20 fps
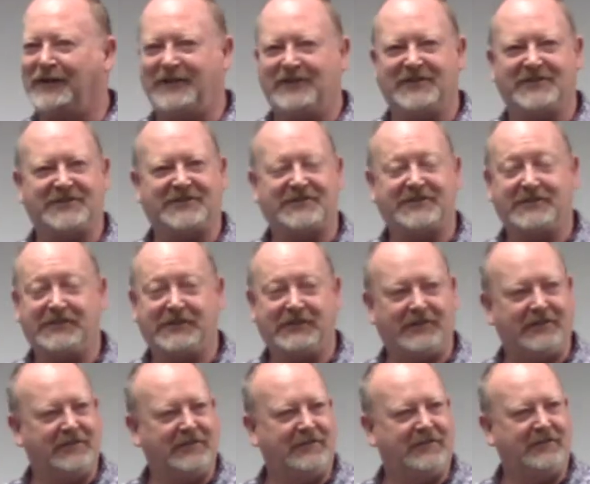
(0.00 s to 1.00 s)
is,
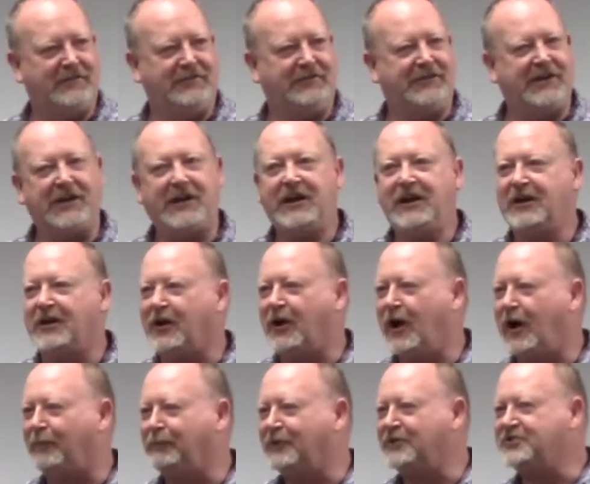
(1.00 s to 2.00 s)
did he
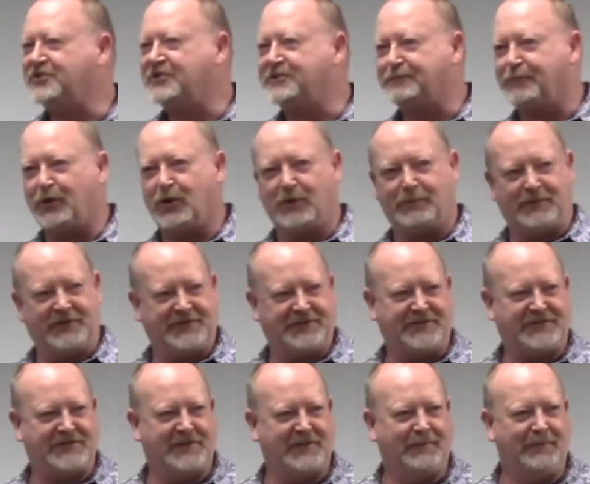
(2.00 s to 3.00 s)
accomplish his purpose?